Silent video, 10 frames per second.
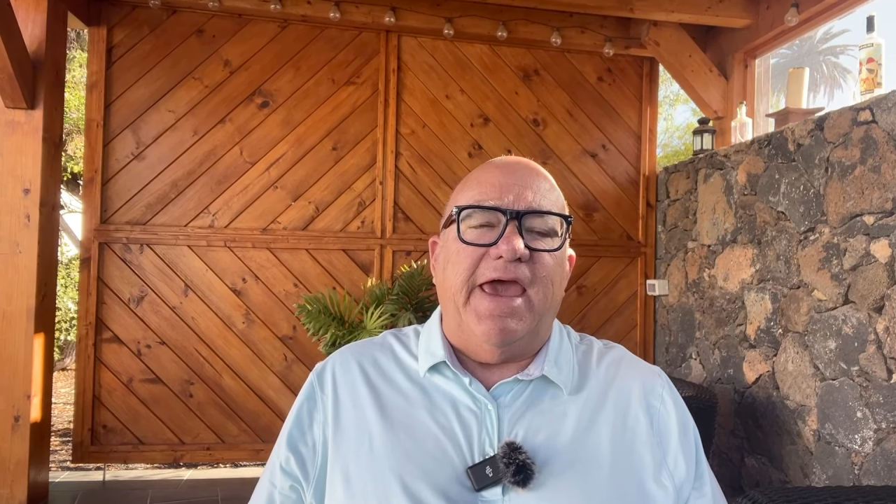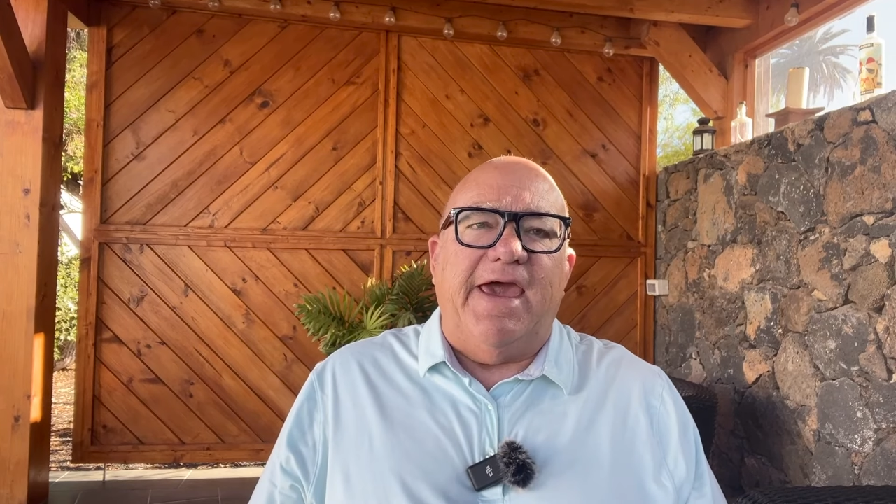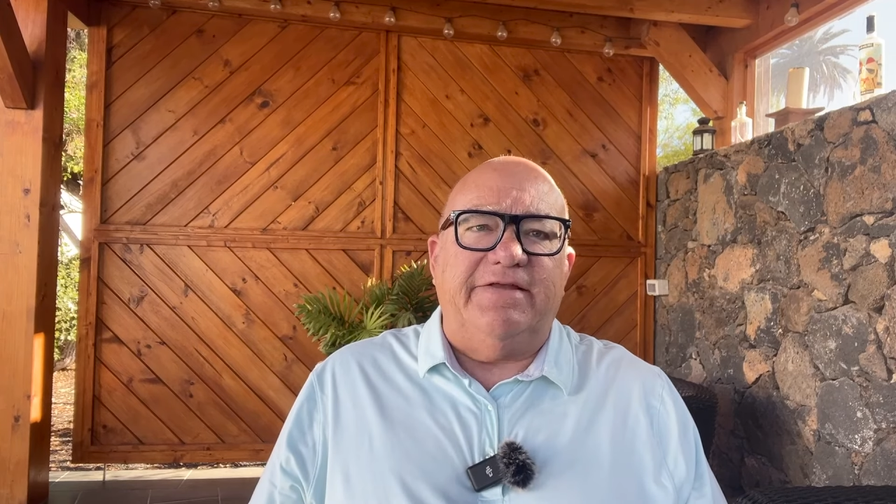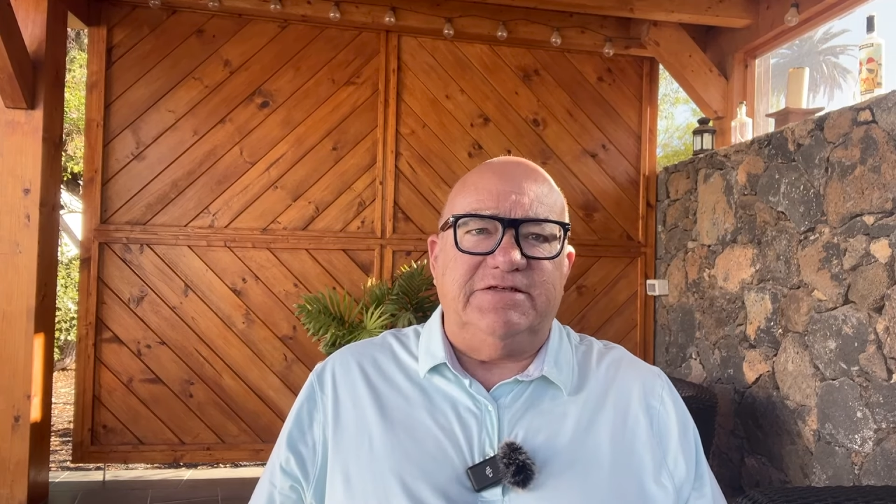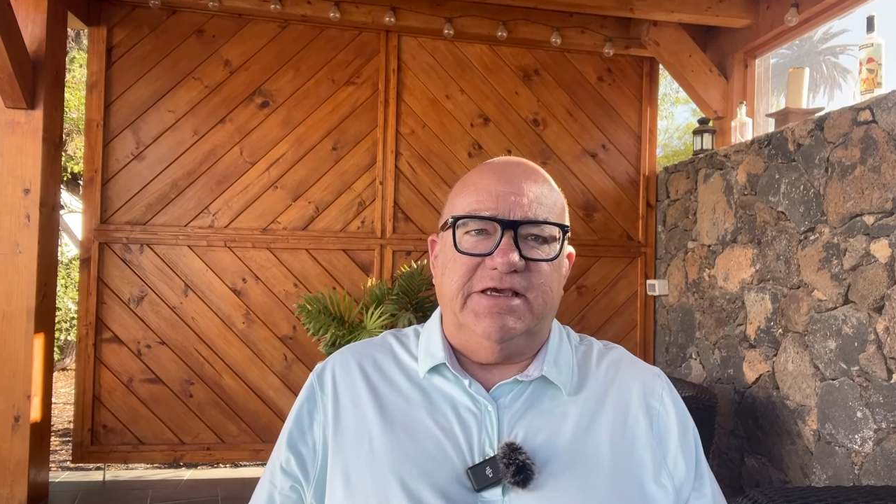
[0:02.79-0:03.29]

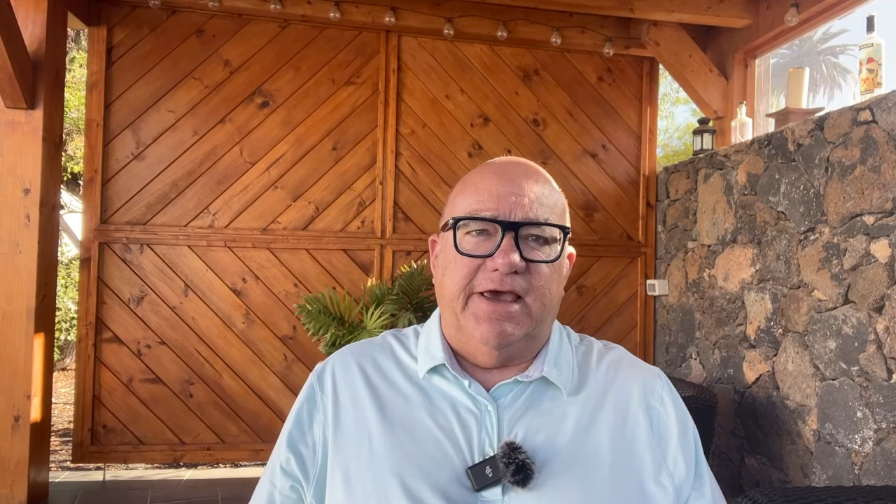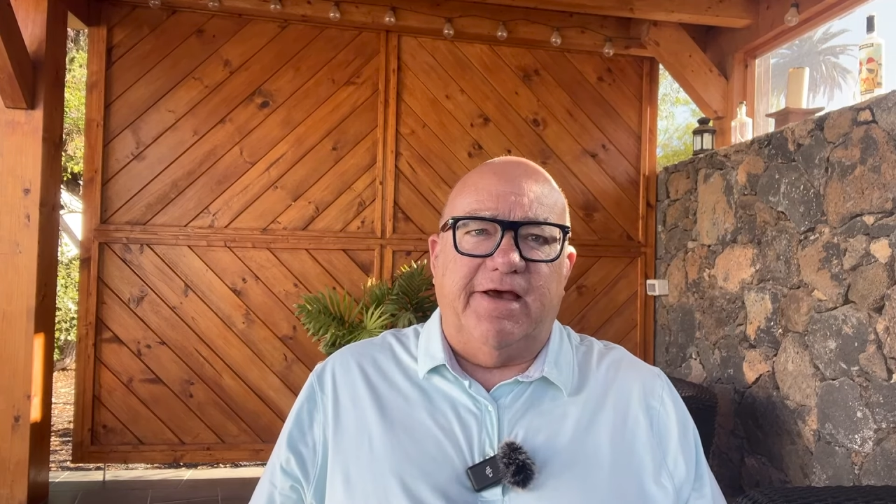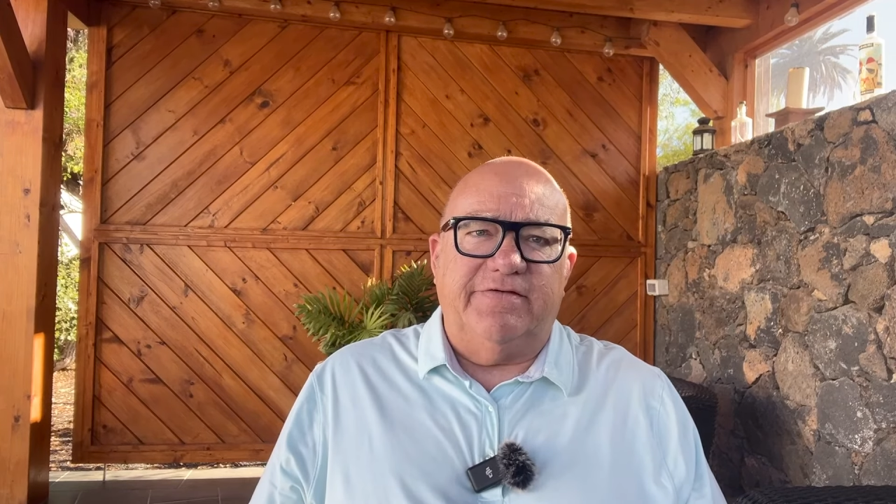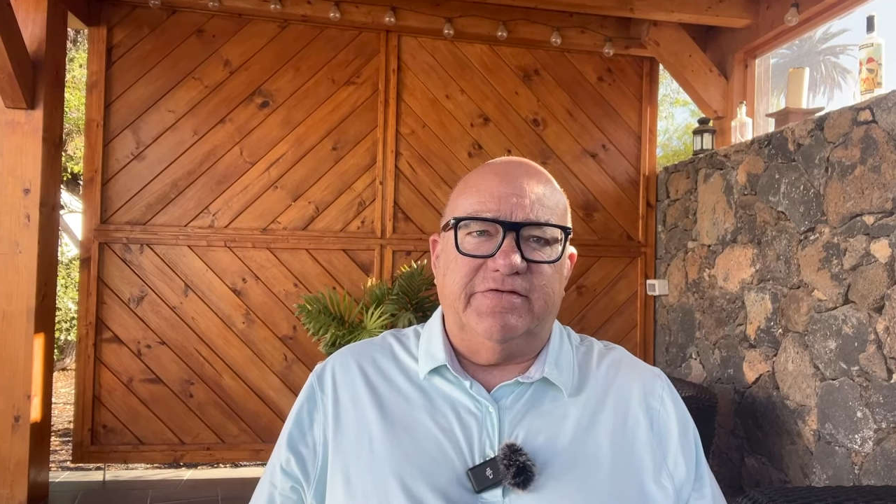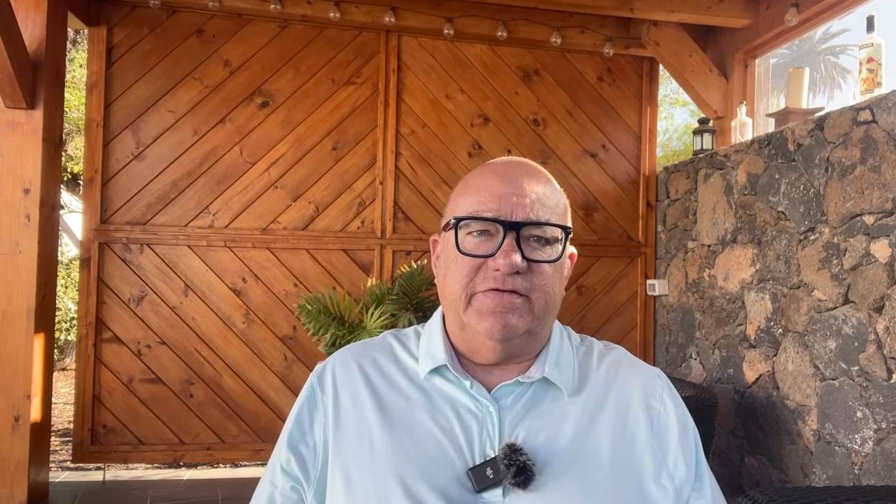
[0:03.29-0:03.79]

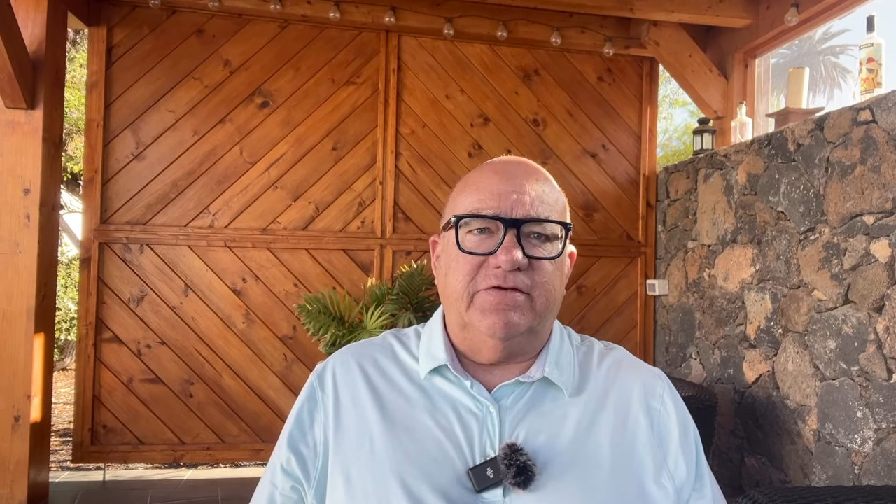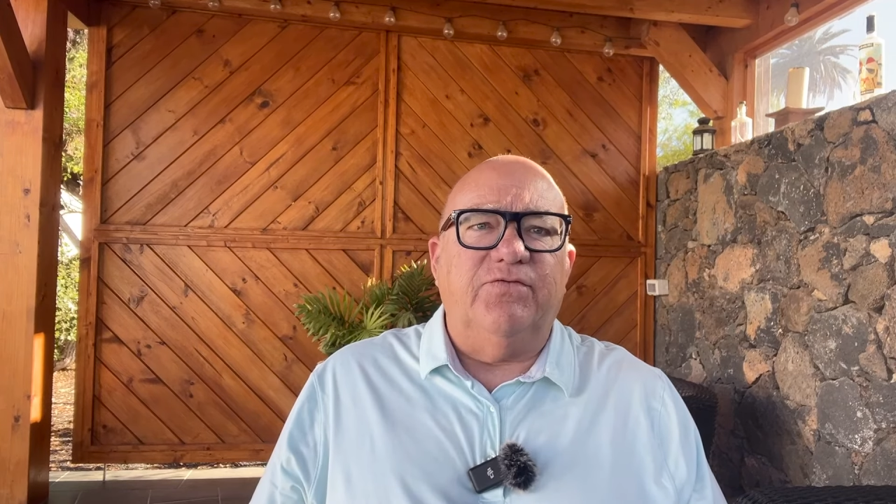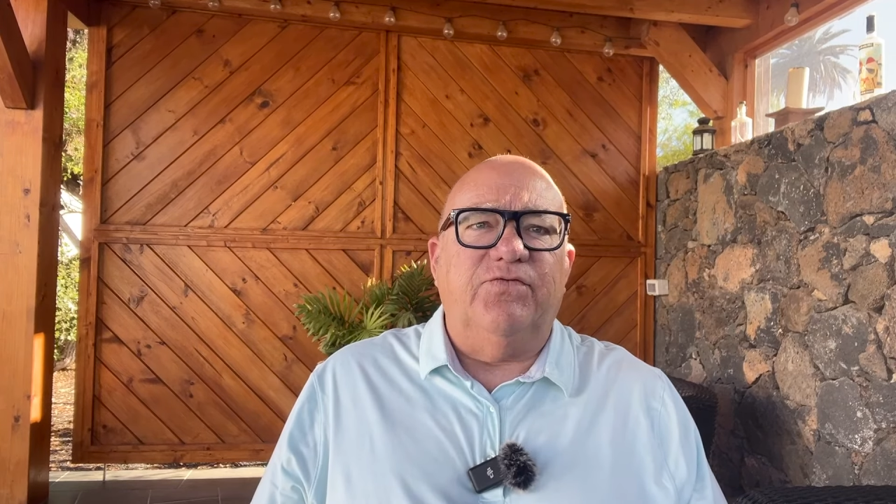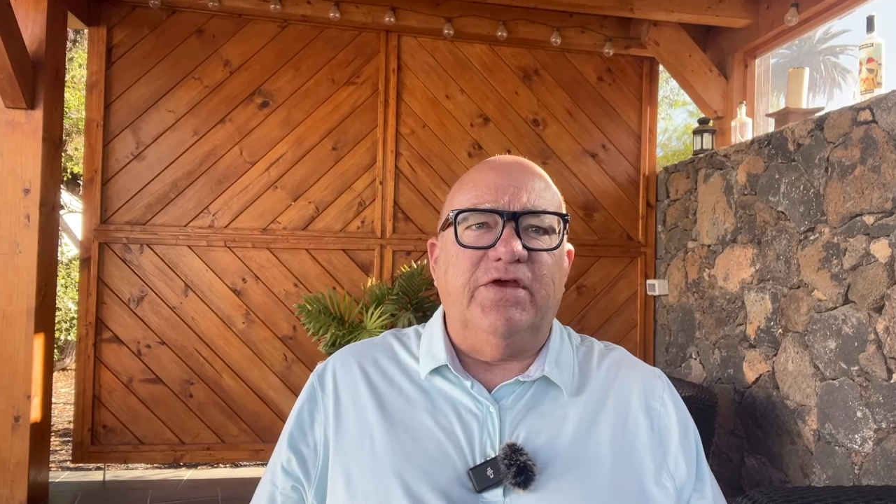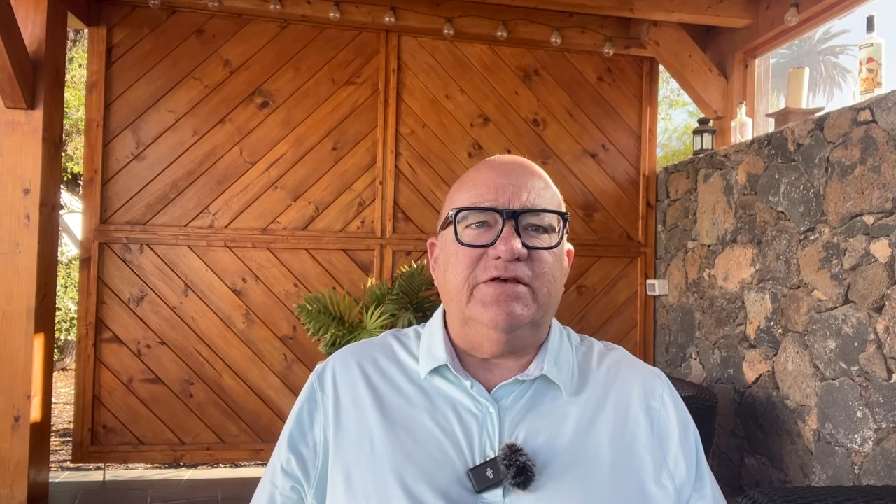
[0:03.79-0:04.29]
ETIAS
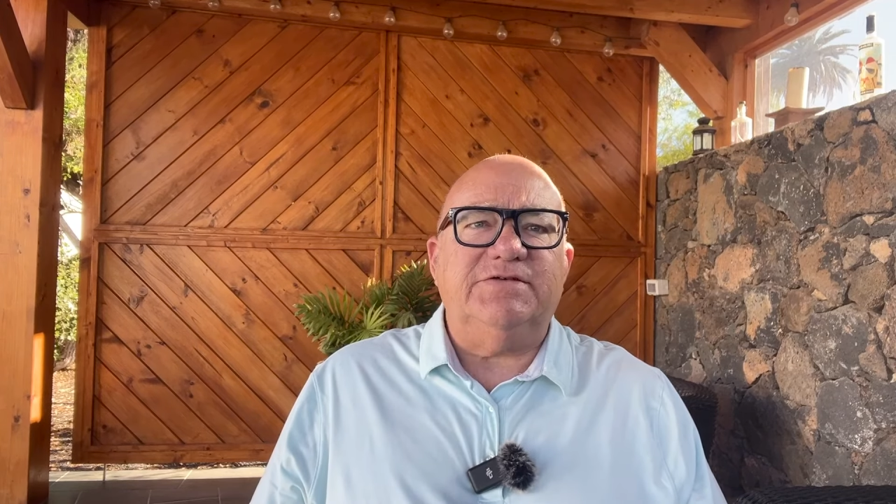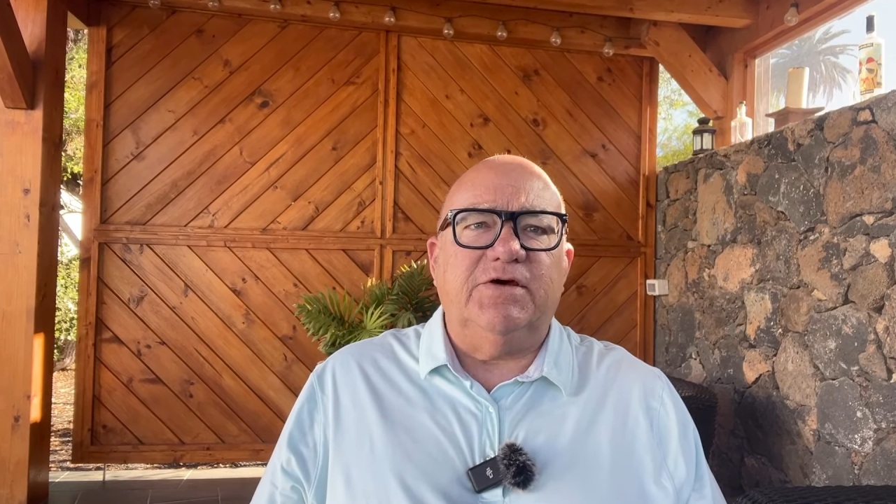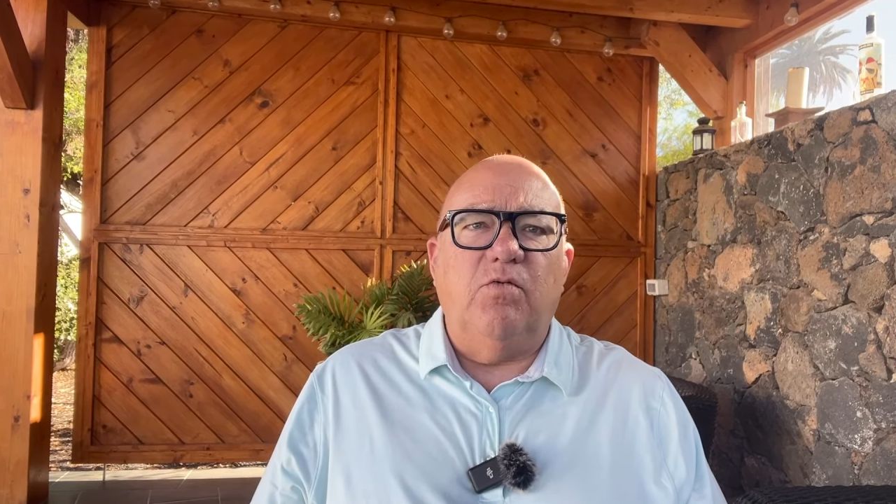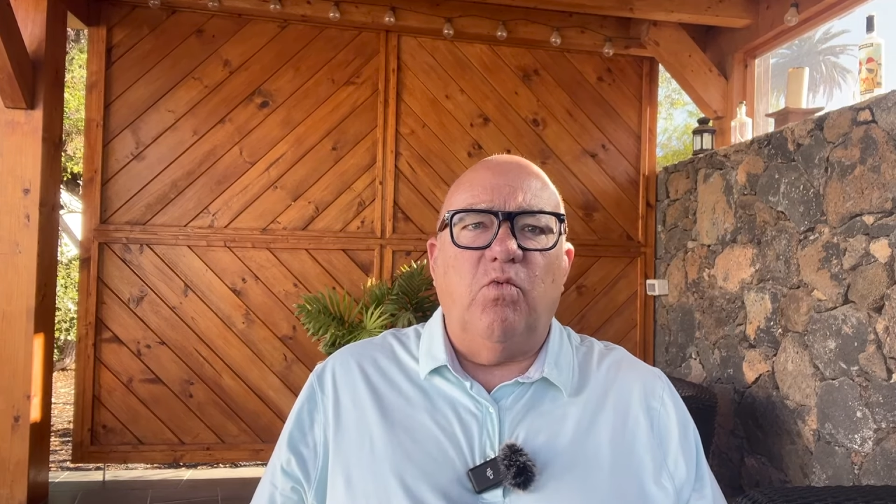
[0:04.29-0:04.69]
visa